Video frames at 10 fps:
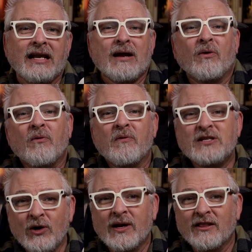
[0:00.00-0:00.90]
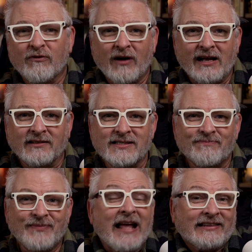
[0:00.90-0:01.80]
Now, when we do get
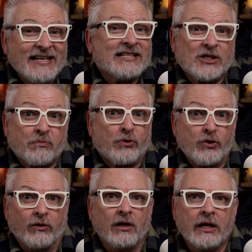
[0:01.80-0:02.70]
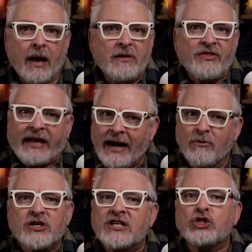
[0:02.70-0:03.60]
violence, at least it's brutal. I mean, the
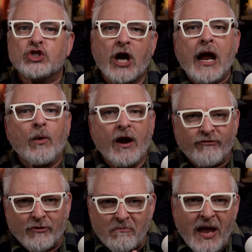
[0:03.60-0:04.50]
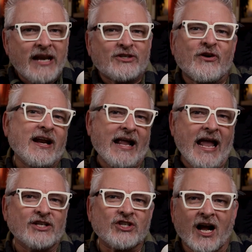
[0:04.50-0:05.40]
camera doesn't shy away from penetrating
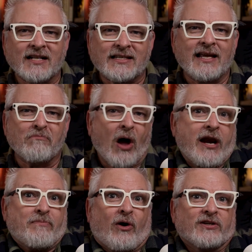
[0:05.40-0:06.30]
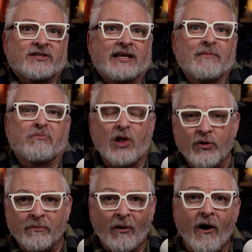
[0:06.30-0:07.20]
headshots and body parts that get
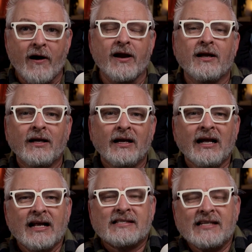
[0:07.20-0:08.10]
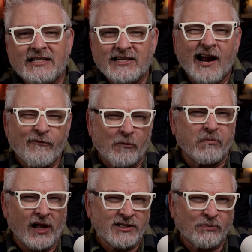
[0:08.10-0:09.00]
blown apart. A CGI for
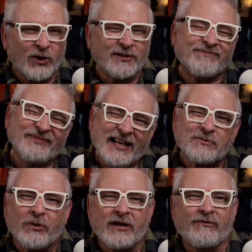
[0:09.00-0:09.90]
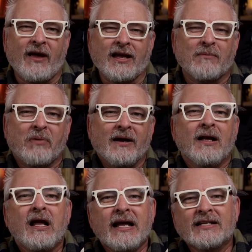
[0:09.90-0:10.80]
blood spurts, it's pretty fake, but
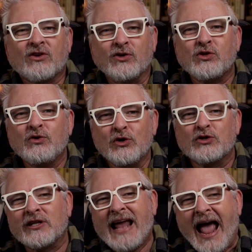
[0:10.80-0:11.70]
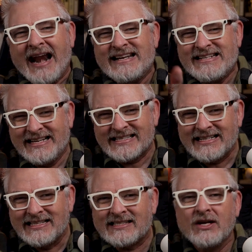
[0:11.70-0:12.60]
it's also usually at a
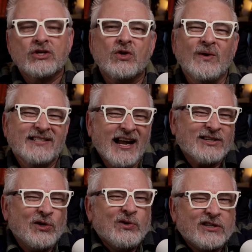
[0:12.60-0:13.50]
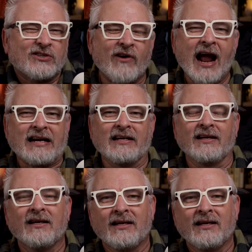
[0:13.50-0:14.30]
distance, so it's not too distracting.